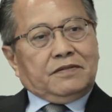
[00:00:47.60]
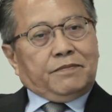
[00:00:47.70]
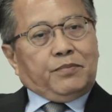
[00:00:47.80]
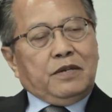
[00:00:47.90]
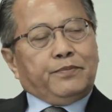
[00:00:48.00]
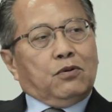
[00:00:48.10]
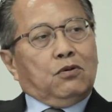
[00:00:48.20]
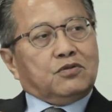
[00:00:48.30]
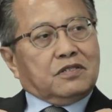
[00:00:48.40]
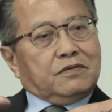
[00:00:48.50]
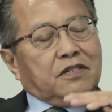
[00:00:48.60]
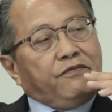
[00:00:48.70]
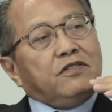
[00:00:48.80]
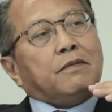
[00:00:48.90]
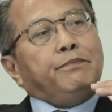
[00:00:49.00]
people,
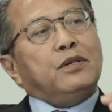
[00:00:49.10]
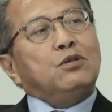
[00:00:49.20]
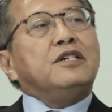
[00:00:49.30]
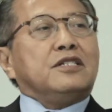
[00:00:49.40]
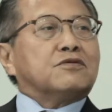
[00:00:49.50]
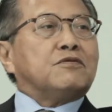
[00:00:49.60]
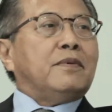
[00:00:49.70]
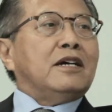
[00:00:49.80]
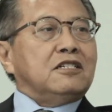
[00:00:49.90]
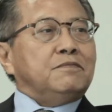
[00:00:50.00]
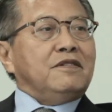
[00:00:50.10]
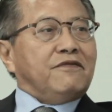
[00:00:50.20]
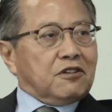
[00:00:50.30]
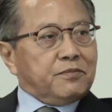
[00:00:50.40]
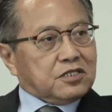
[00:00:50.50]
even the buildings reminded me
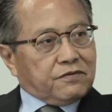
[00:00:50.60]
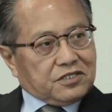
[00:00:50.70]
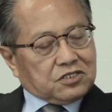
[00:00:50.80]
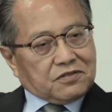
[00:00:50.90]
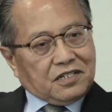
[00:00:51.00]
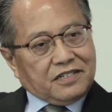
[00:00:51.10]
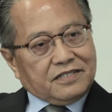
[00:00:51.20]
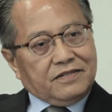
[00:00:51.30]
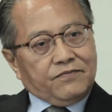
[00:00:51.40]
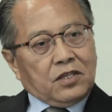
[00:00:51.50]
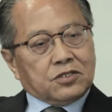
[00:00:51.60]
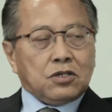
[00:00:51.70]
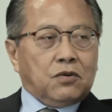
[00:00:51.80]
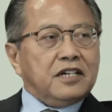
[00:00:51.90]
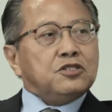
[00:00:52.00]
very much of Australia.
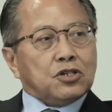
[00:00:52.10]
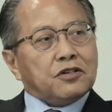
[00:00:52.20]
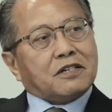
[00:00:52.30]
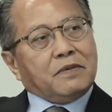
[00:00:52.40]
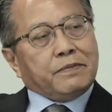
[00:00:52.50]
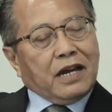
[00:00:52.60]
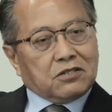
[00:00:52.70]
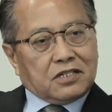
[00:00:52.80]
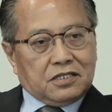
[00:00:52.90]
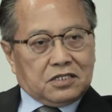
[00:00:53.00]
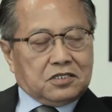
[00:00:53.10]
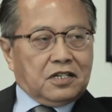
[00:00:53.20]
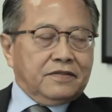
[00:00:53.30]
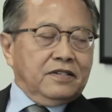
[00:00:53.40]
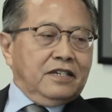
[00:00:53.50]
So I enjoyed coming back to Kazakhstan.